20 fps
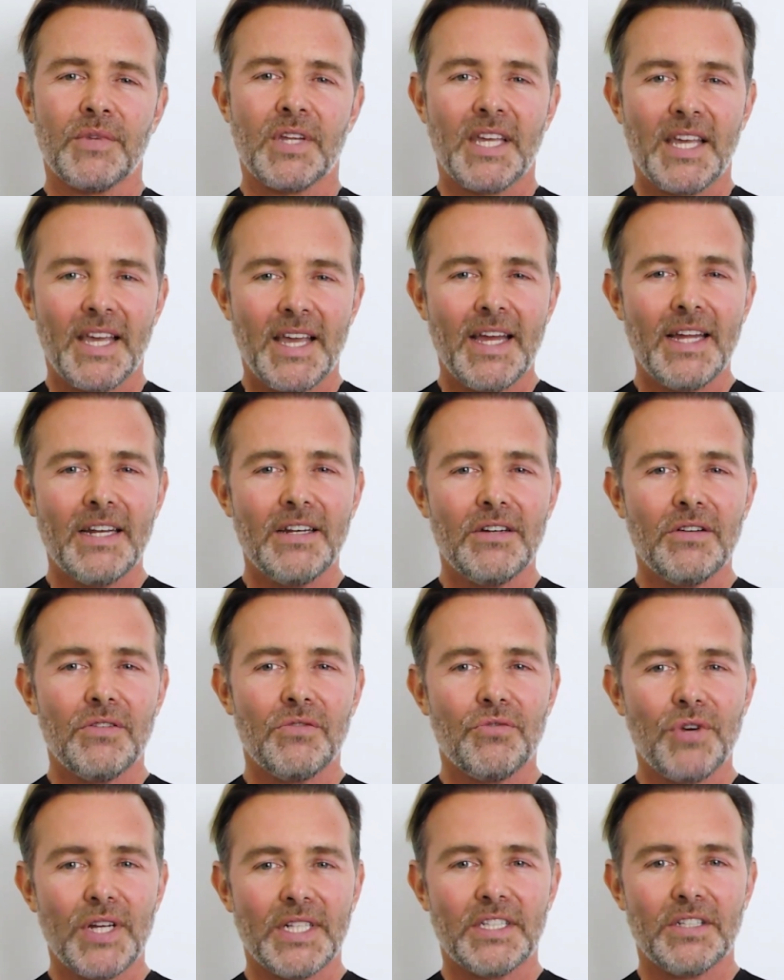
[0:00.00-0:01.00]
Can
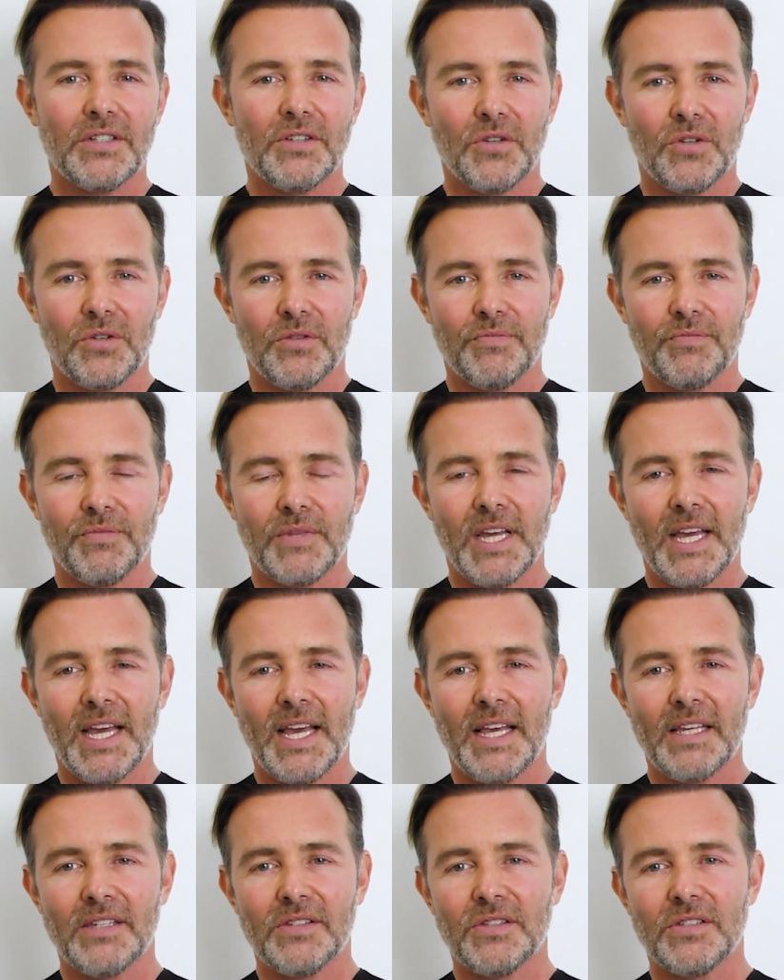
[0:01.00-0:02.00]
retinol
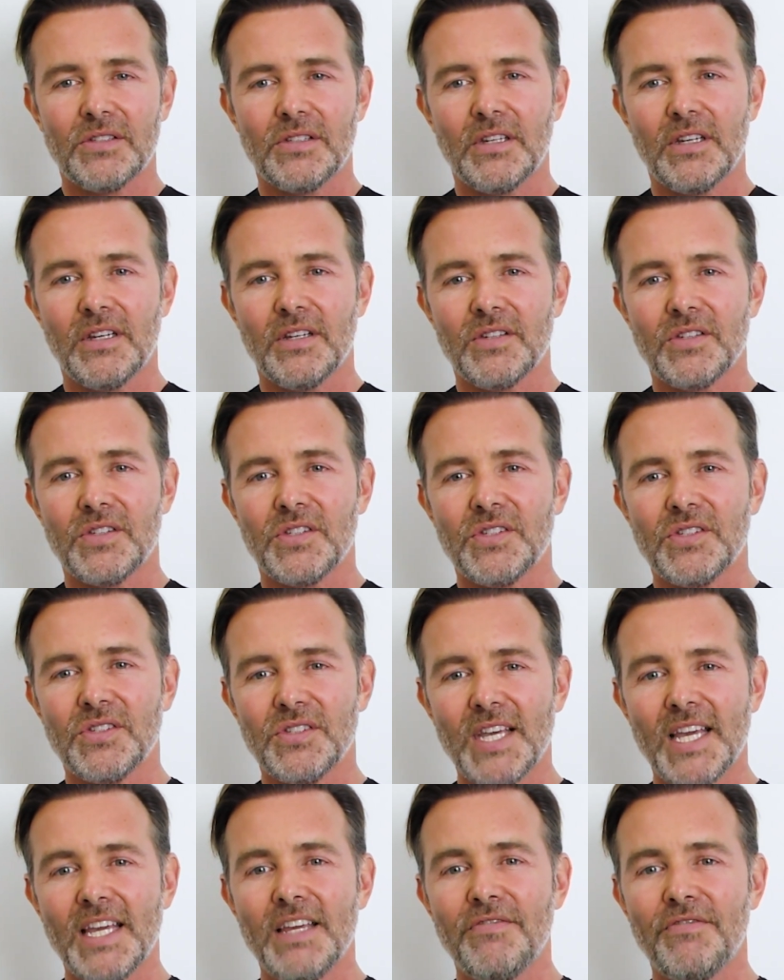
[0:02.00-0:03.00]
as a
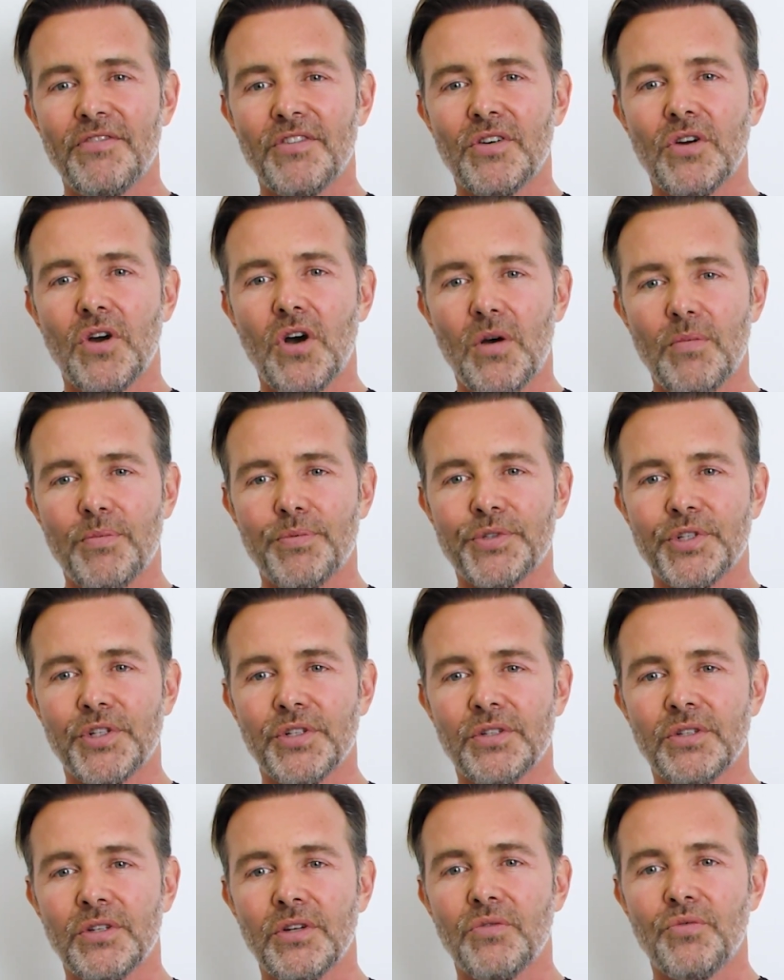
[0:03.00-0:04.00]
safer
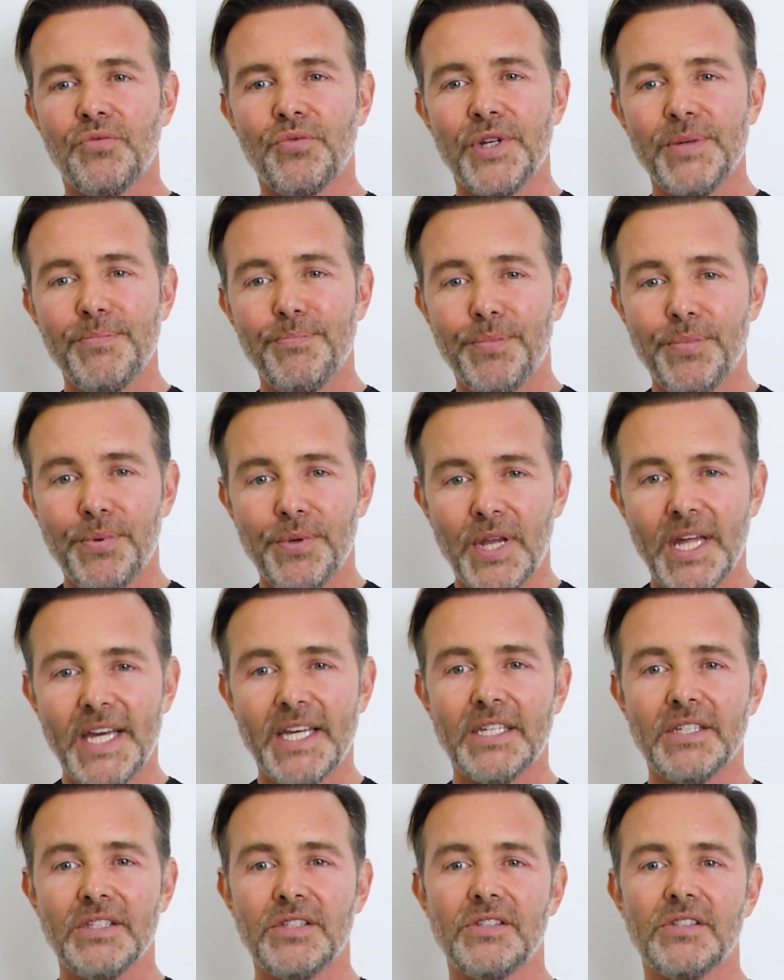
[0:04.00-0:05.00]
option
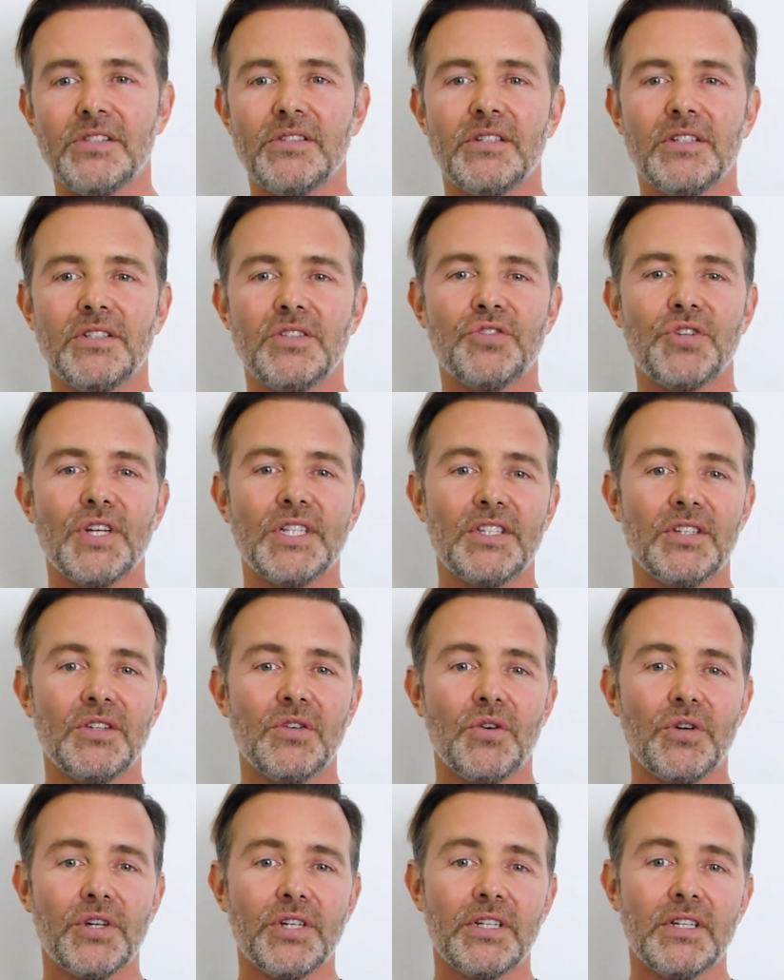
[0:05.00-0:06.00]
replace
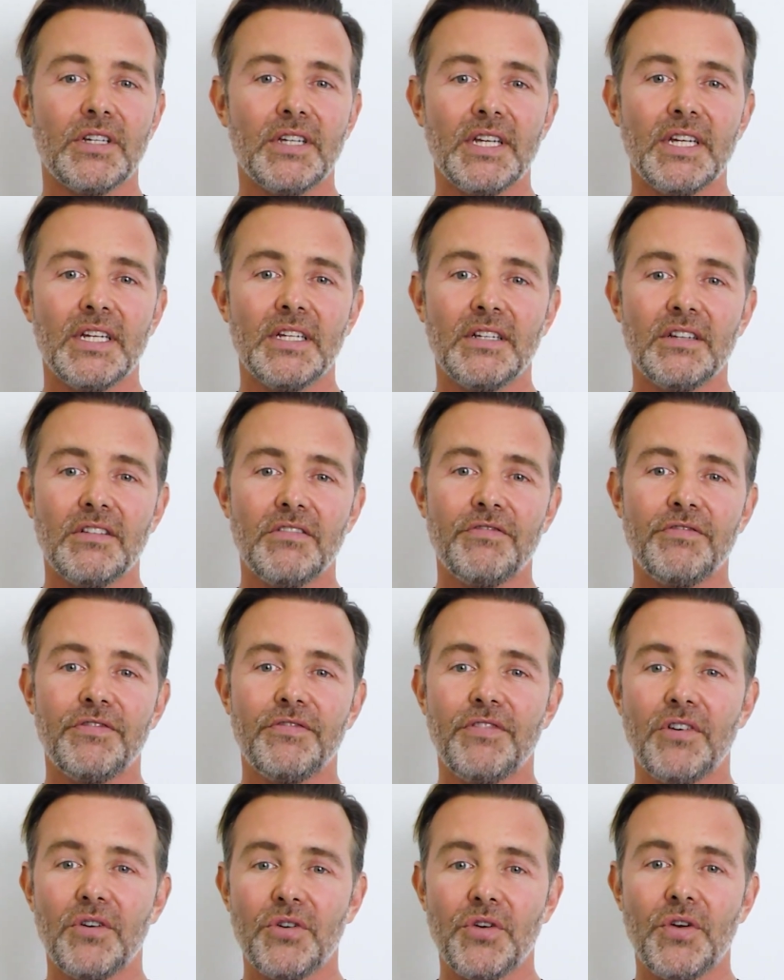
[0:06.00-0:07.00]
tretinoin in
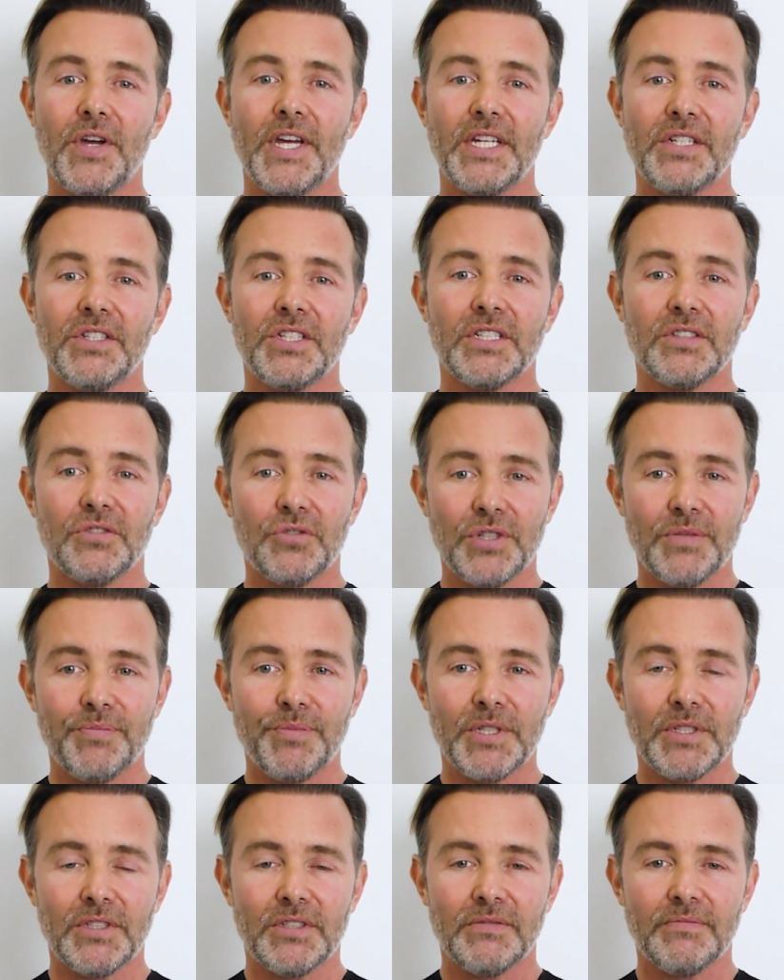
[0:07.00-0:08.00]
photoaging
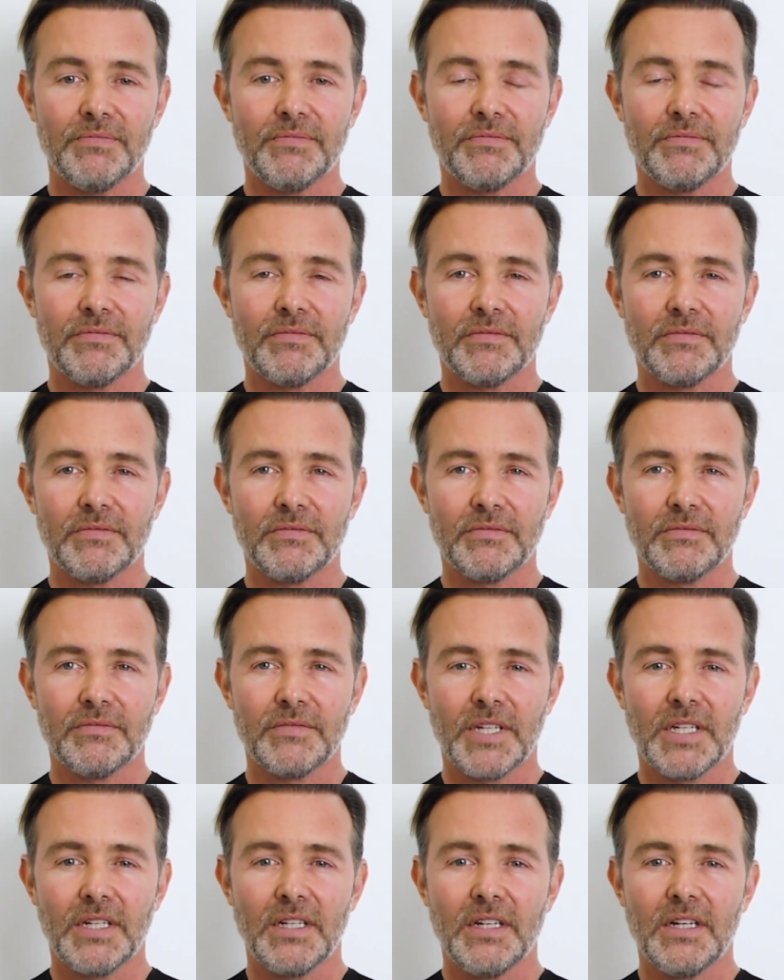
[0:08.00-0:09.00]
treatment?
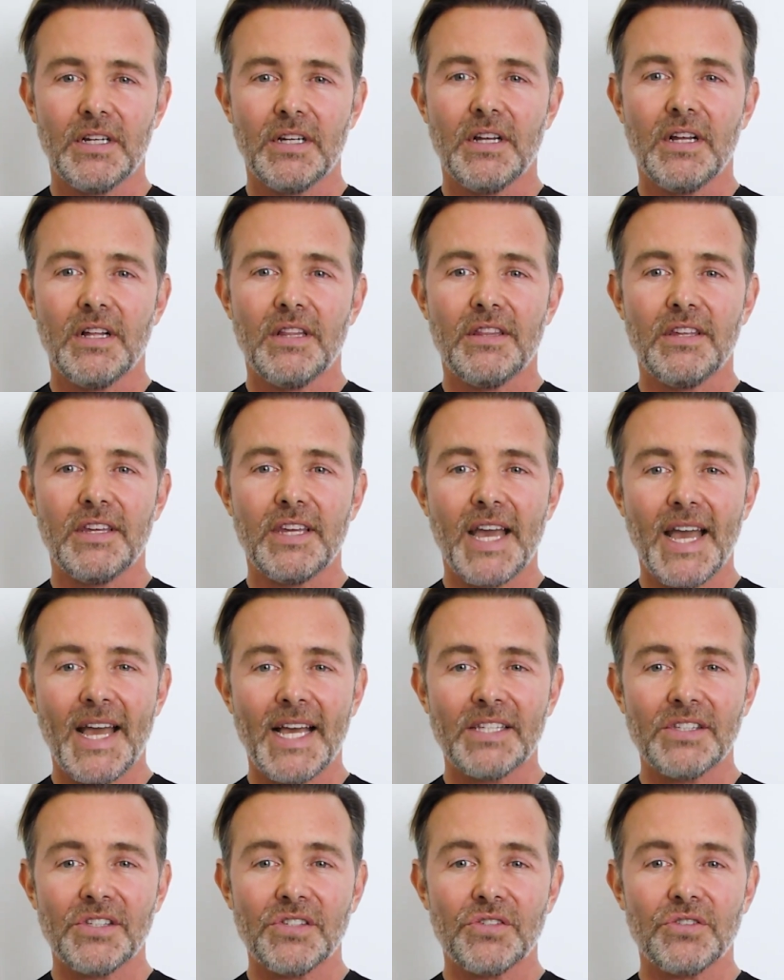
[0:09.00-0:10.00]
The
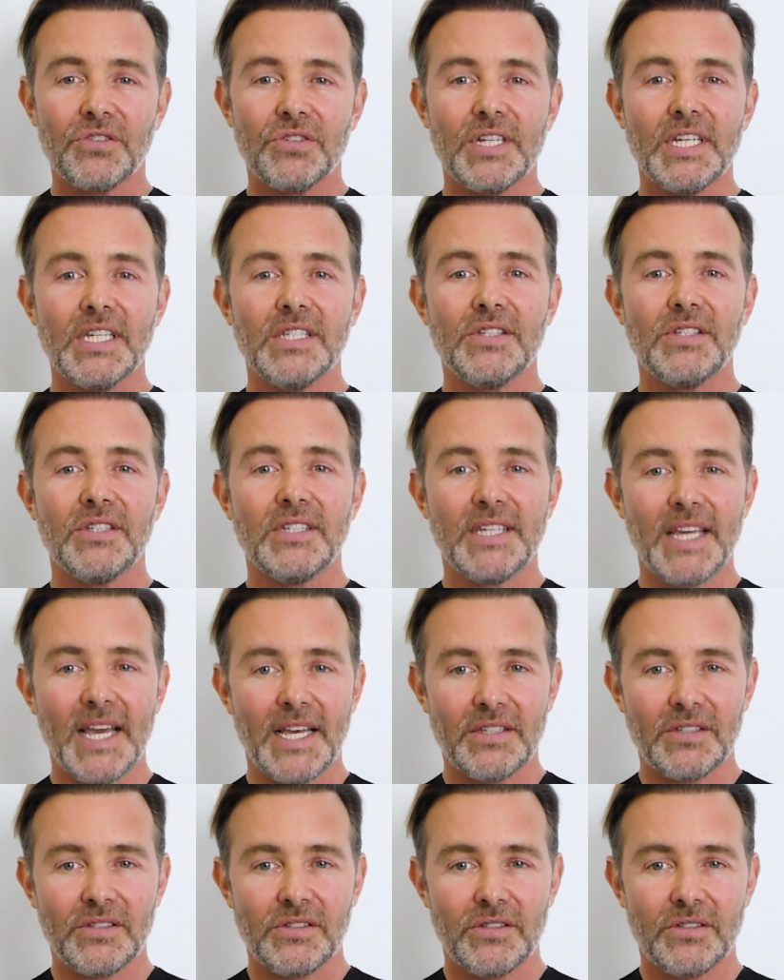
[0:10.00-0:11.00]
answer is
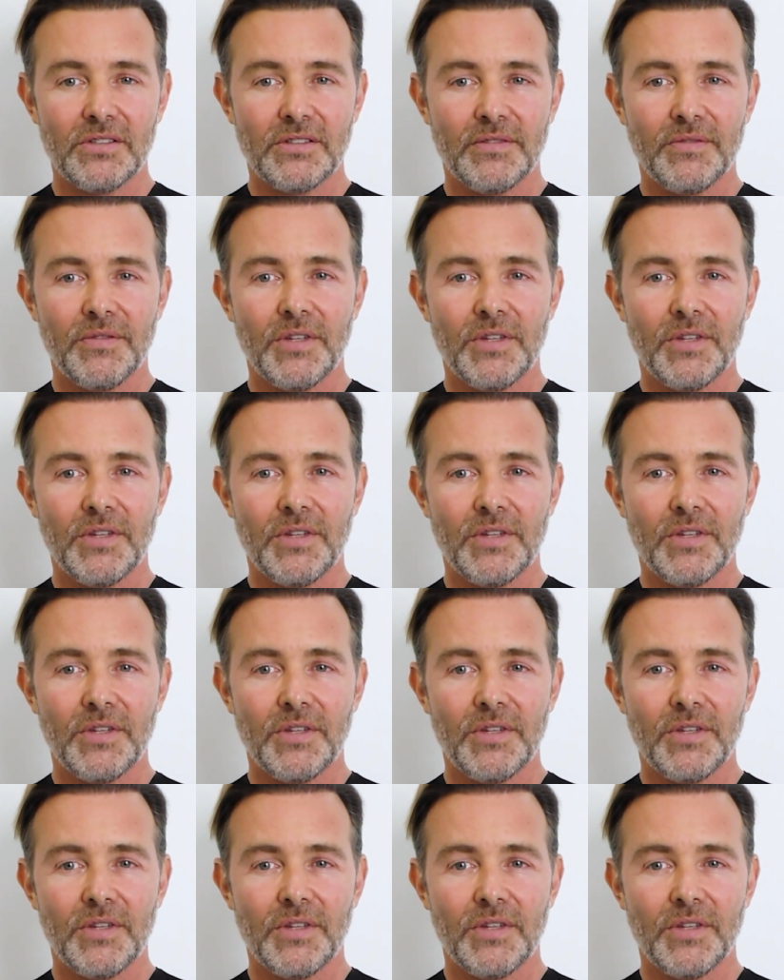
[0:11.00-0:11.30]
yes.